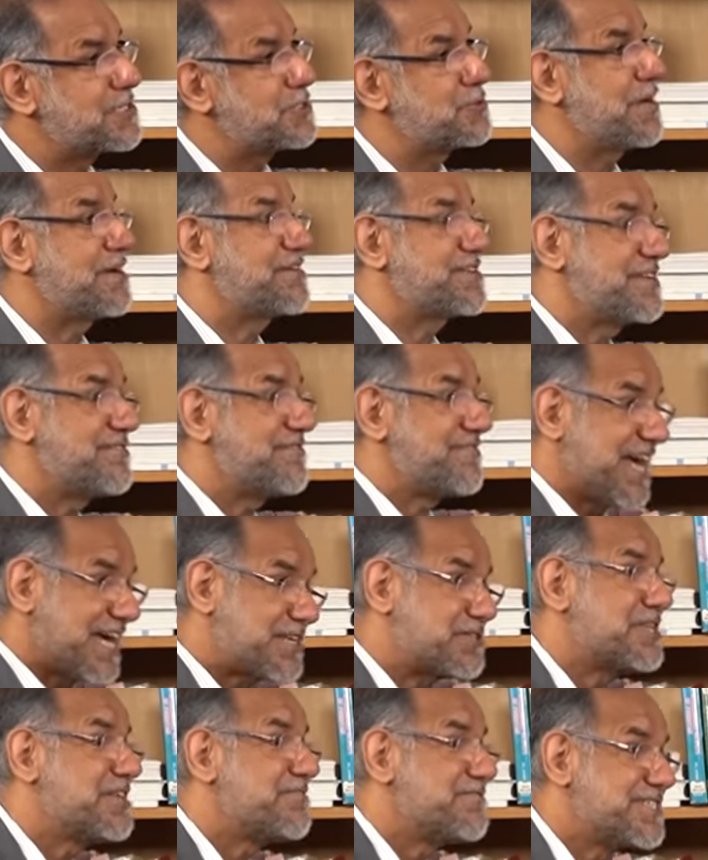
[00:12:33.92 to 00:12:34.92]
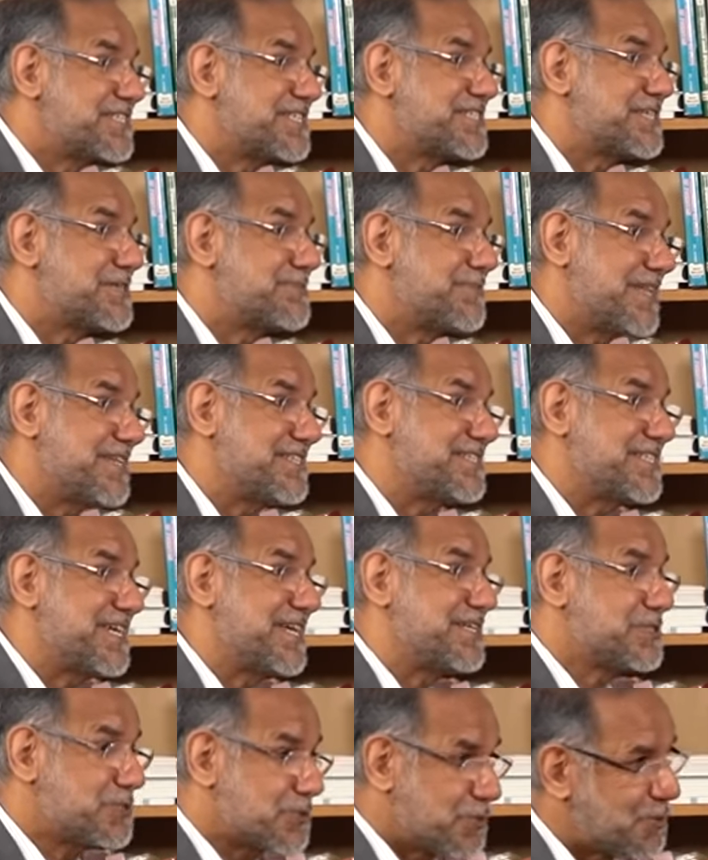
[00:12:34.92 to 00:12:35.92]
to have actually visited
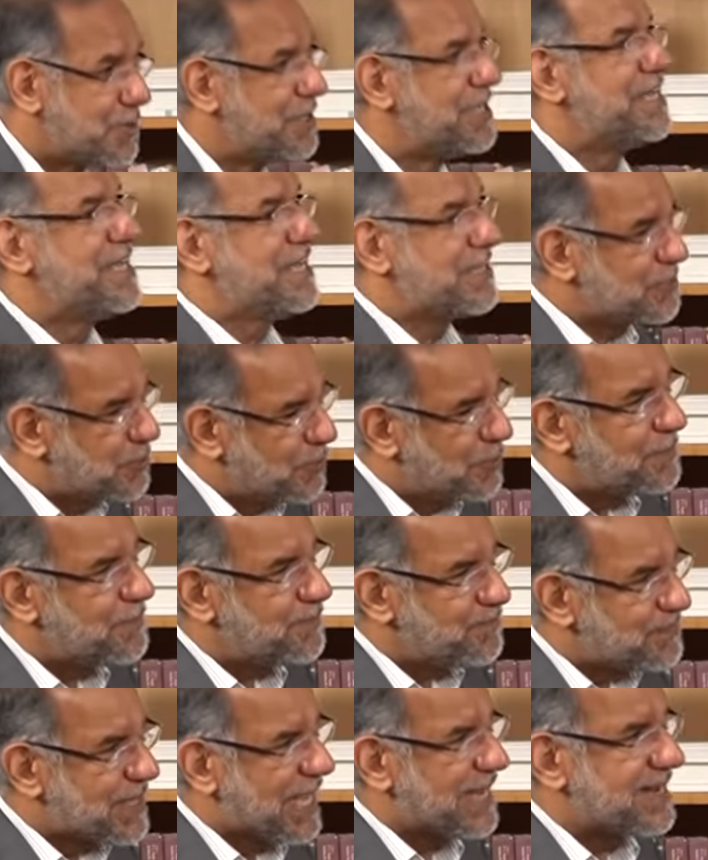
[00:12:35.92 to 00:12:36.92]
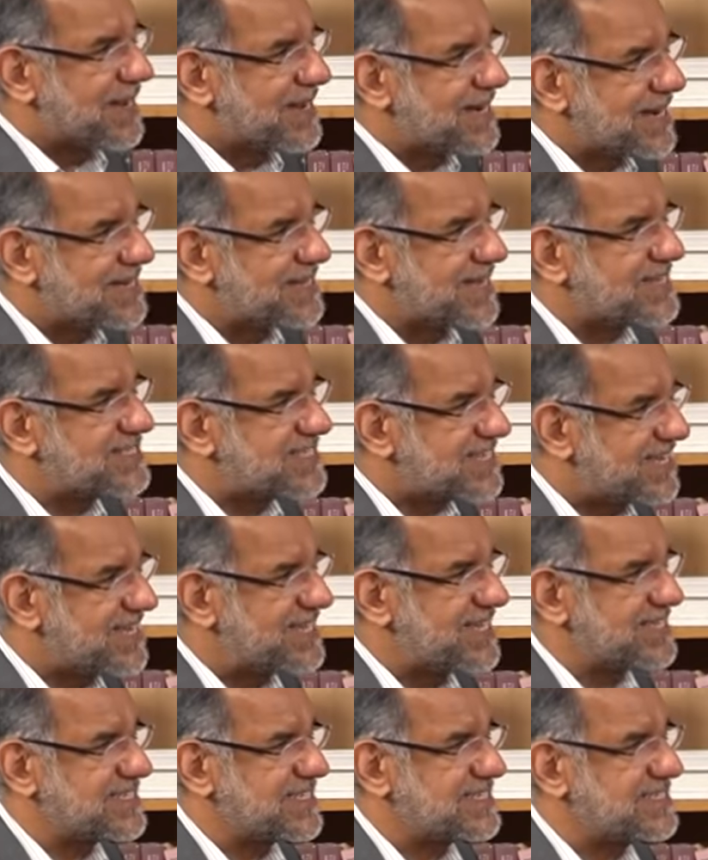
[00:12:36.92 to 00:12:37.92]
Palestine. So, you know, and that's
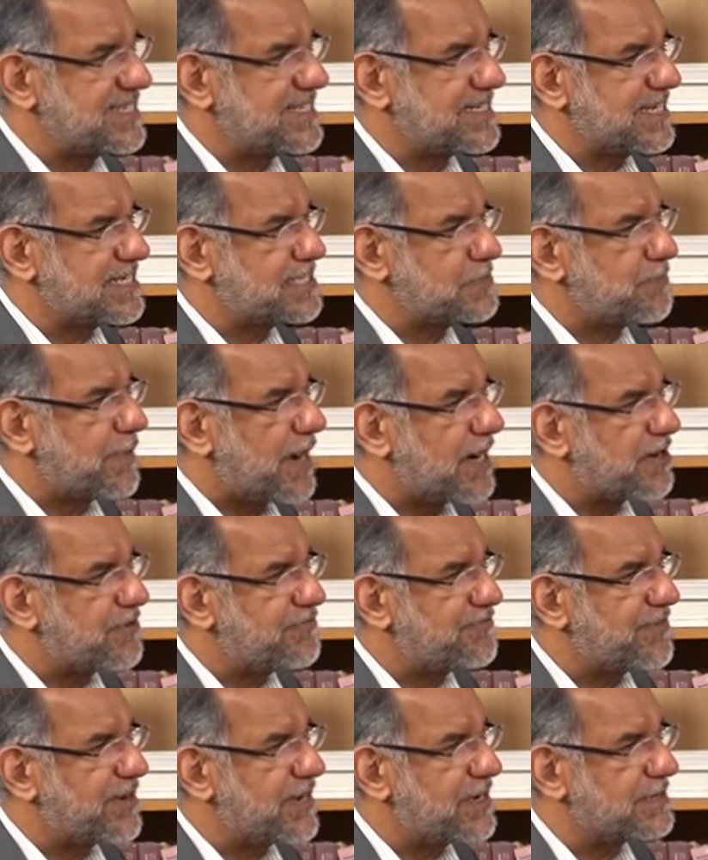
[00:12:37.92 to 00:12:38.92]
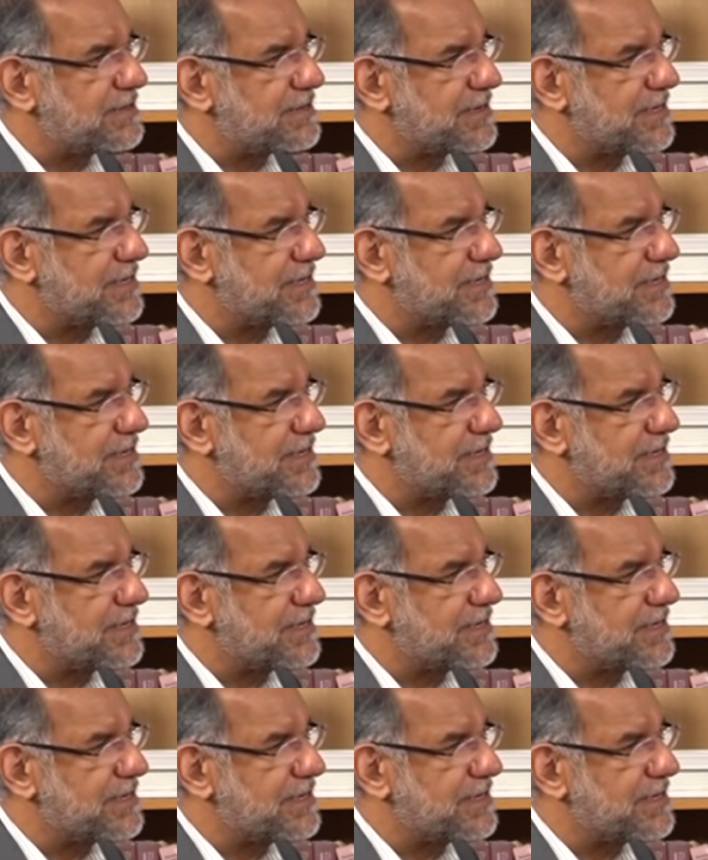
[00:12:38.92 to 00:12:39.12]
again, as I said, it's part of our